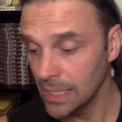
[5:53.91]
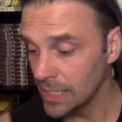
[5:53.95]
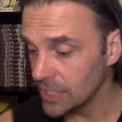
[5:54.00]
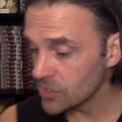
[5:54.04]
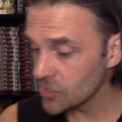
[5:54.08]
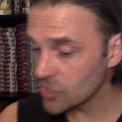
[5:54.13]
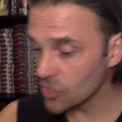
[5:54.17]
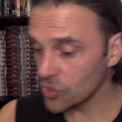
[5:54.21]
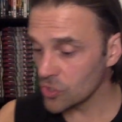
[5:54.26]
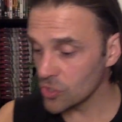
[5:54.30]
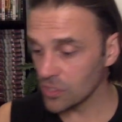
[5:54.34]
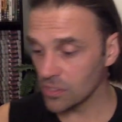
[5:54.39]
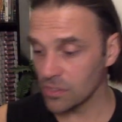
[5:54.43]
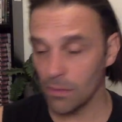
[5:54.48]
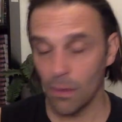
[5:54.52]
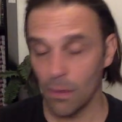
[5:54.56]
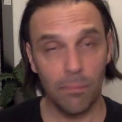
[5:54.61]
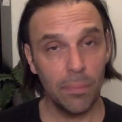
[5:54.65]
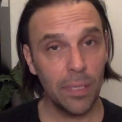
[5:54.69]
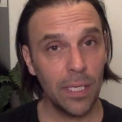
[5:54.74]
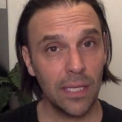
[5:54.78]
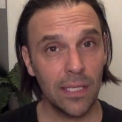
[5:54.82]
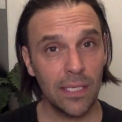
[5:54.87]
So just
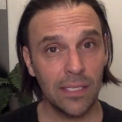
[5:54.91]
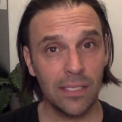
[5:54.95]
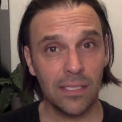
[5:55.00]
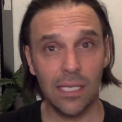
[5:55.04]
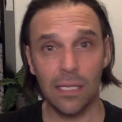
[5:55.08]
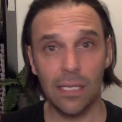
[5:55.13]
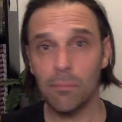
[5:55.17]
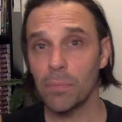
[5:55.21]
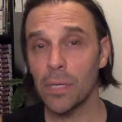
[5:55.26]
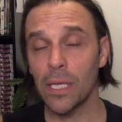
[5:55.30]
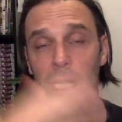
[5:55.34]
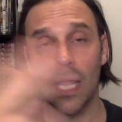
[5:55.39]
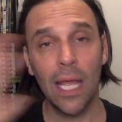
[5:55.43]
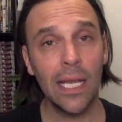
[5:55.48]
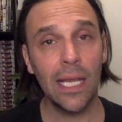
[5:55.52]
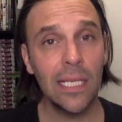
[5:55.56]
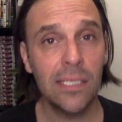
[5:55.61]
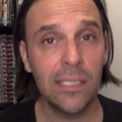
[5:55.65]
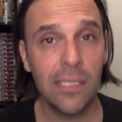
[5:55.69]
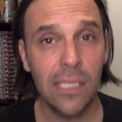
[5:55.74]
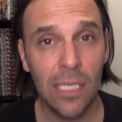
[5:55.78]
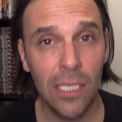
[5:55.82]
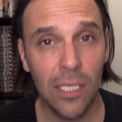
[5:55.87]
pick this scene, pick any
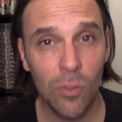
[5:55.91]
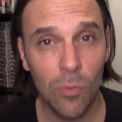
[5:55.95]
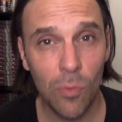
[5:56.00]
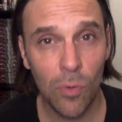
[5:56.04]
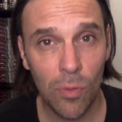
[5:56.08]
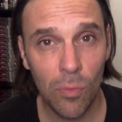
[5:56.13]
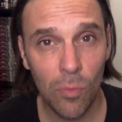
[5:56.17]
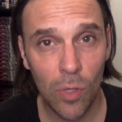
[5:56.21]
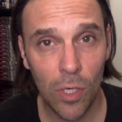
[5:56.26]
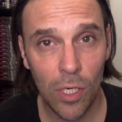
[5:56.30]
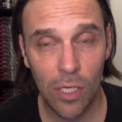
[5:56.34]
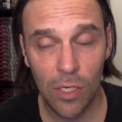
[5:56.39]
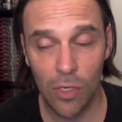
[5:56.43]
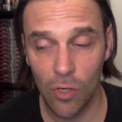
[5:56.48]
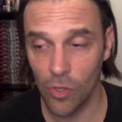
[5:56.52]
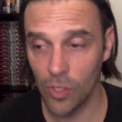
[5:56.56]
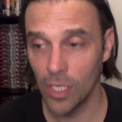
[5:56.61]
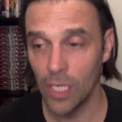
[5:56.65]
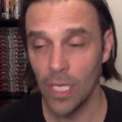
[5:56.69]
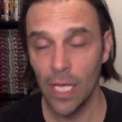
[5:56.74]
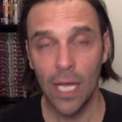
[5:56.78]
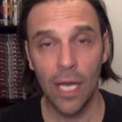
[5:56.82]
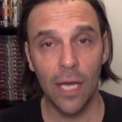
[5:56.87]
scene you want to work
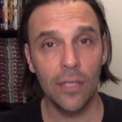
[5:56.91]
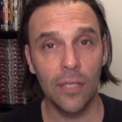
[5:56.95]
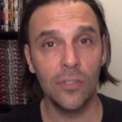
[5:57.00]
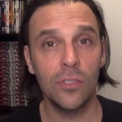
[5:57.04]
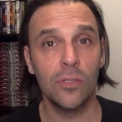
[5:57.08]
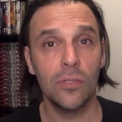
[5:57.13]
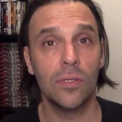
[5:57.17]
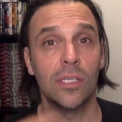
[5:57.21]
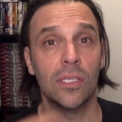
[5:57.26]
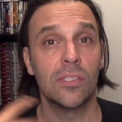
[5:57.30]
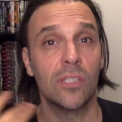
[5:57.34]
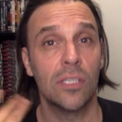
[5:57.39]
on and do this.